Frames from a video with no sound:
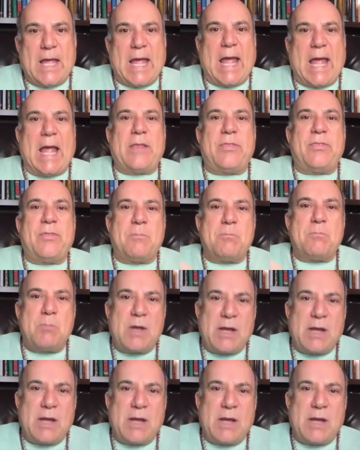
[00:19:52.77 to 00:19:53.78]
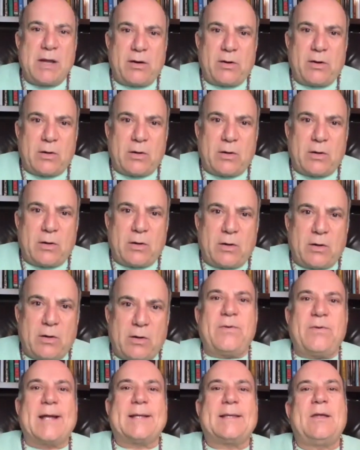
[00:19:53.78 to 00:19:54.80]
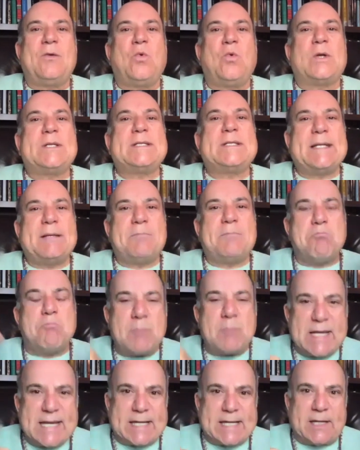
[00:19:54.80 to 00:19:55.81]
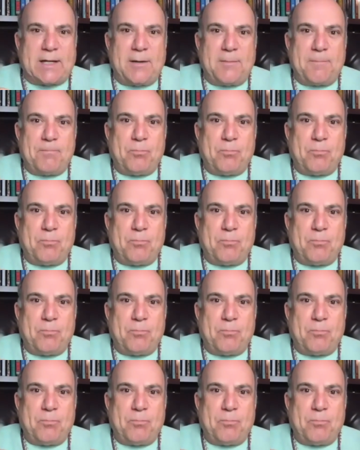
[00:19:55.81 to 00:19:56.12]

And the mirror is reflecting what's in me.